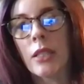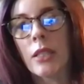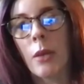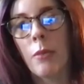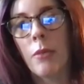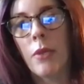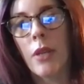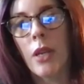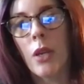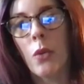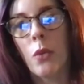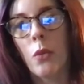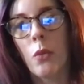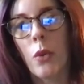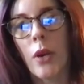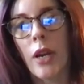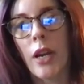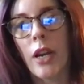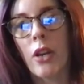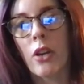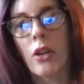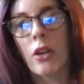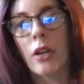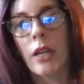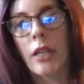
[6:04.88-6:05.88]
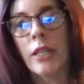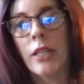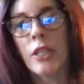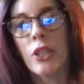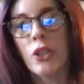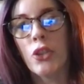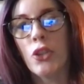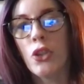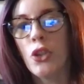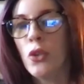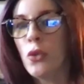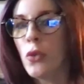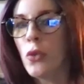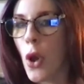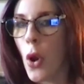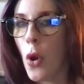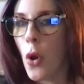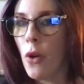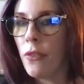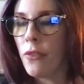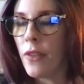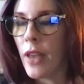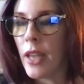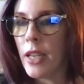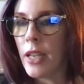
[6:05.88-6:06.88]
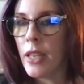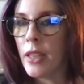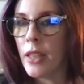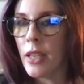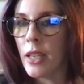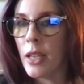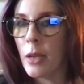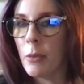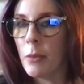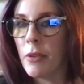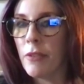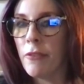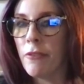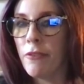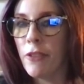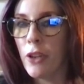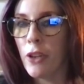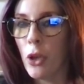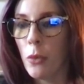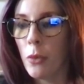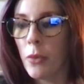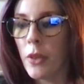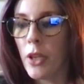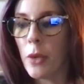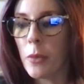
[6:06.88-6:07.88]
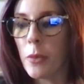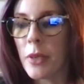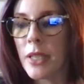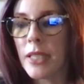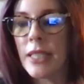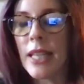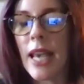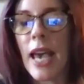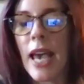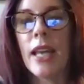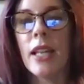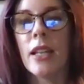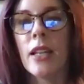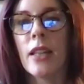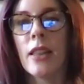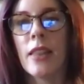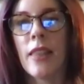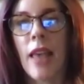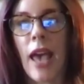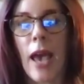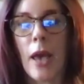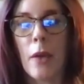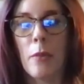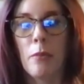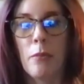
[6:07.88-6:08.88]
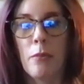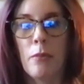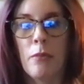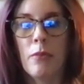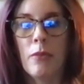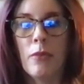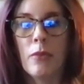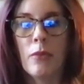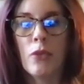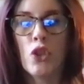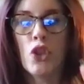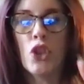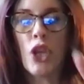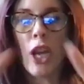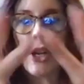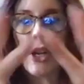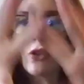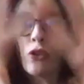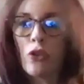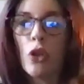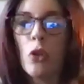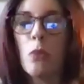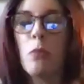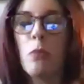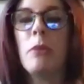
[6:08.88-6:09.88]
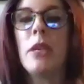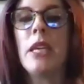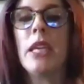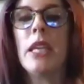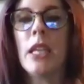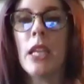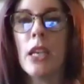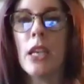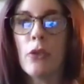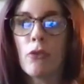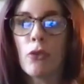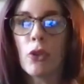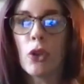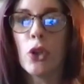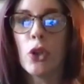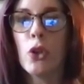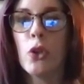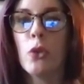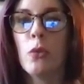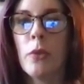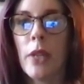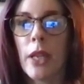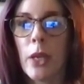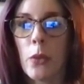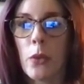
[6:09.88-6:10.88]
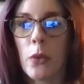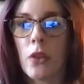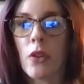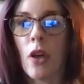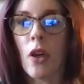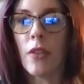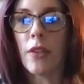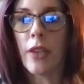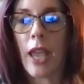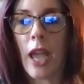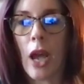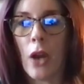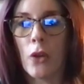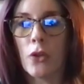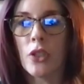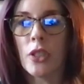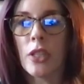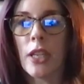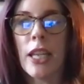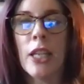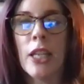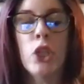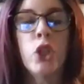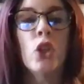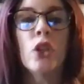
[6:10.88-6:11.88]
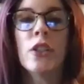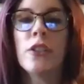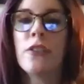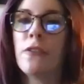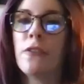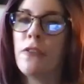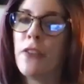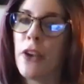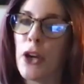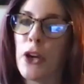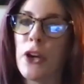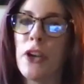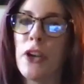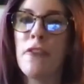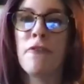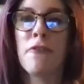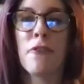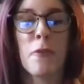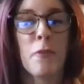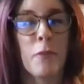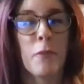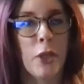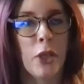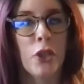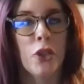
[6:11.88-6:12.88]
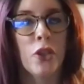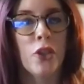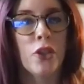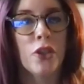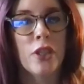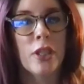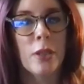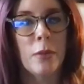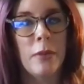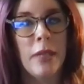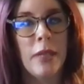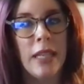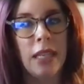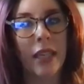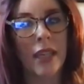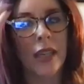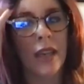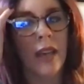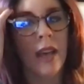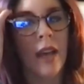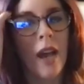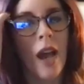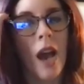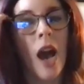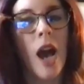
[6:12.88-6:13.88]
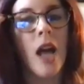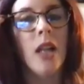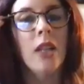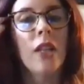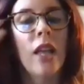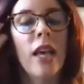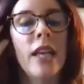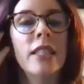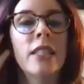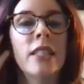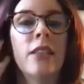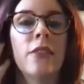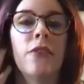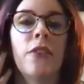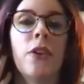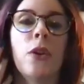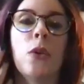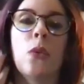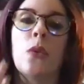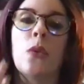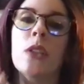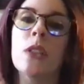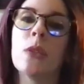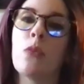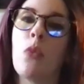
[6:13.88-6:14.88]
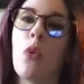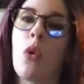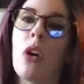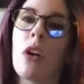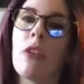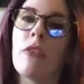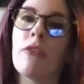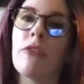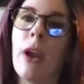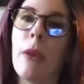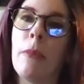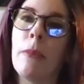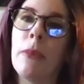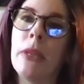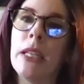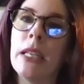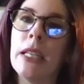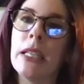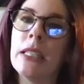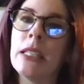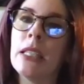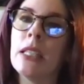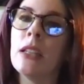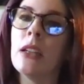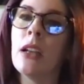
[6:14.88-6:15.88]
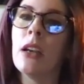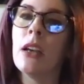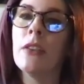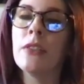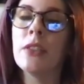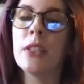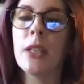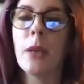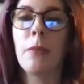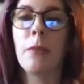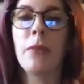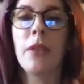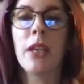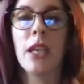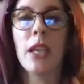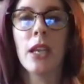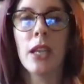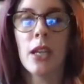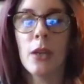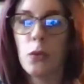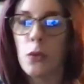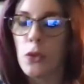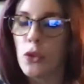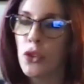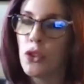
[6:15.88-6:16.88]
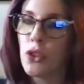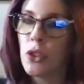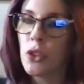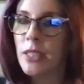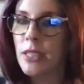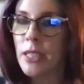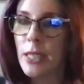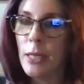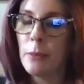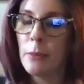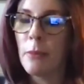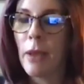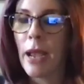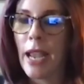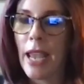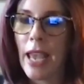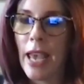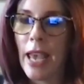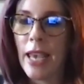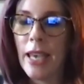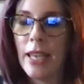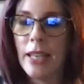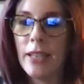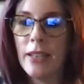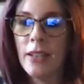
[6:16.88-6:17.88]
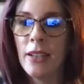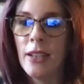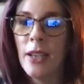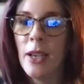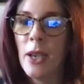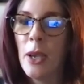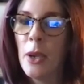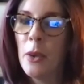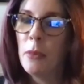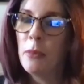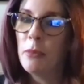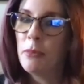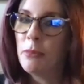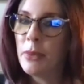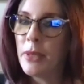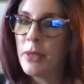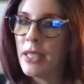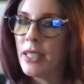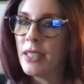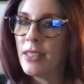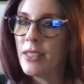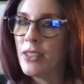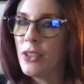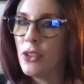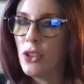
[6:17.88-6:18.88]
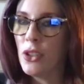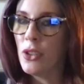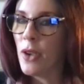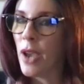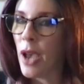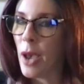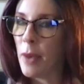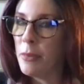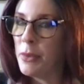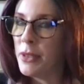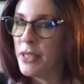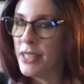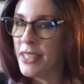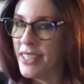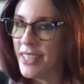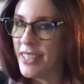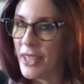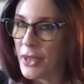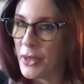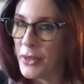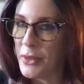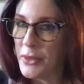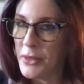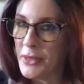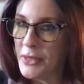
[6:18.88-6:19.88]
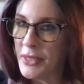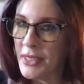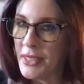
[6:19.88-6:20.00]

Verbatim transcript: something where do you know if anything had been filmed there because that that general meeting room, like with all the couches, it looked very familiar to me, unless if it was more reminiscent of something and it was just in my head. But do you happen to know?